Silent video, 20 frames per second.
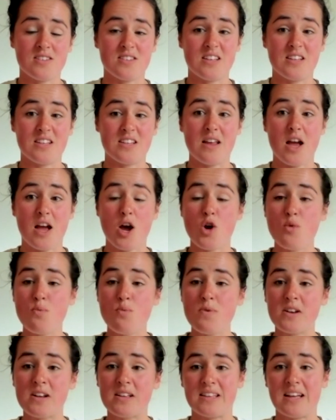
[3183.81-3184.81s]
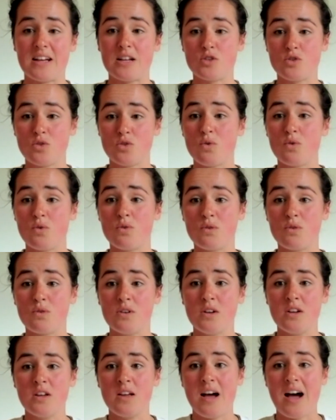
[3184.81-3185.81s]
and opening that door
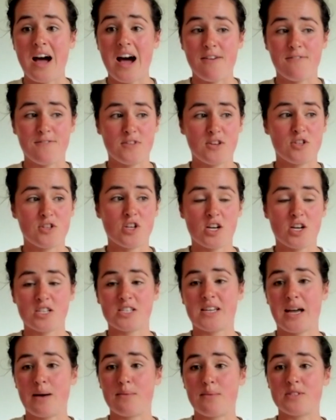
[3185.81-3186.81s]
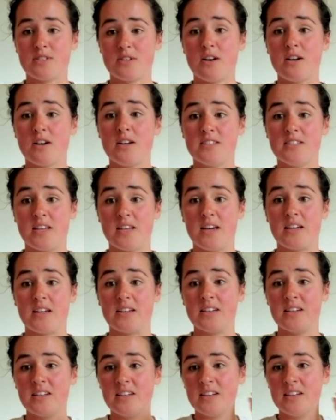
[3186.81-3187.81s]
after just
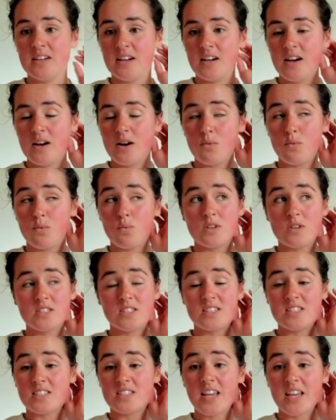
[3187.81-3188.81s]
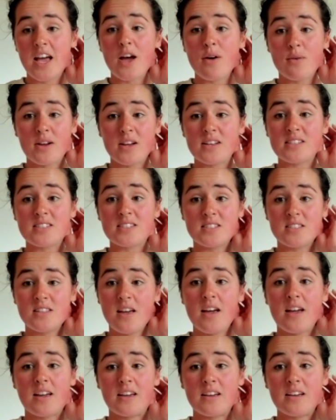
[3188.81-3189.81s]
capsizing was the scariest
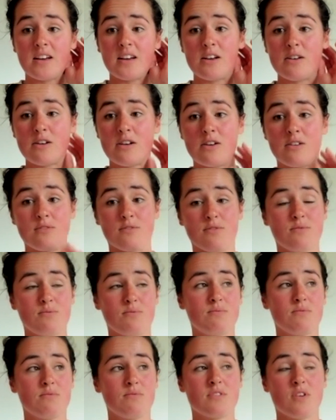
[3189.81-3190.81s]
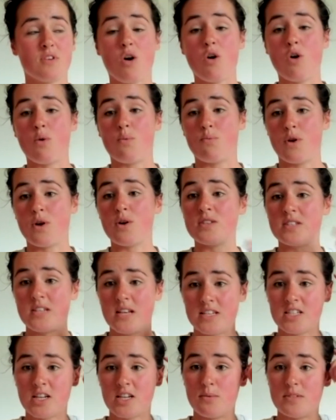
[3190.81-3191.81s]
thing of the whole
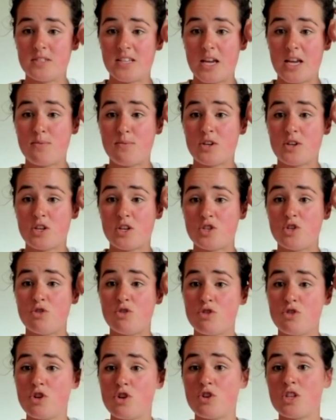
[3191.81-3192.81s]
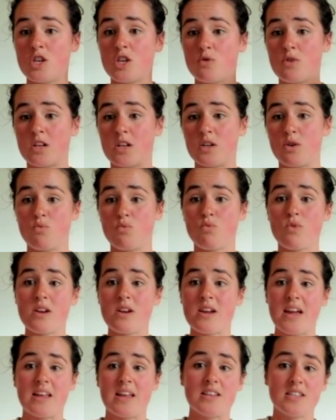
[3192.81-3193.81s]
process, I would say, because you knew that you were going to
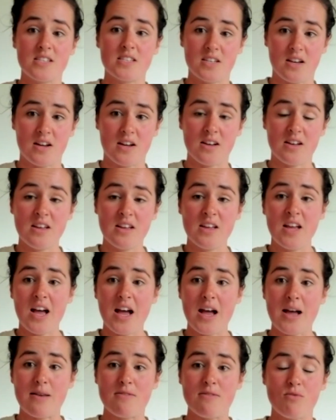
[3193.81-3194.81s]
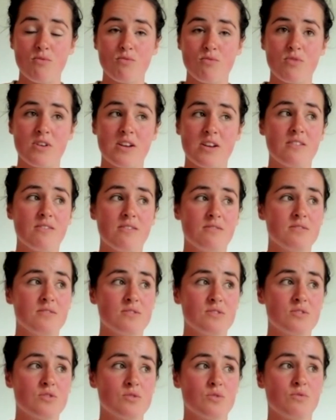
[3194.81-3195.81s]
re-enter and
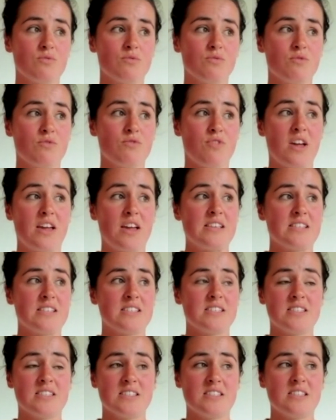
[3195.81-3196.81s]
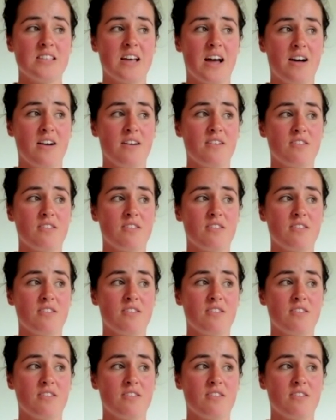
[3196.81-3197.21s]
sort of face that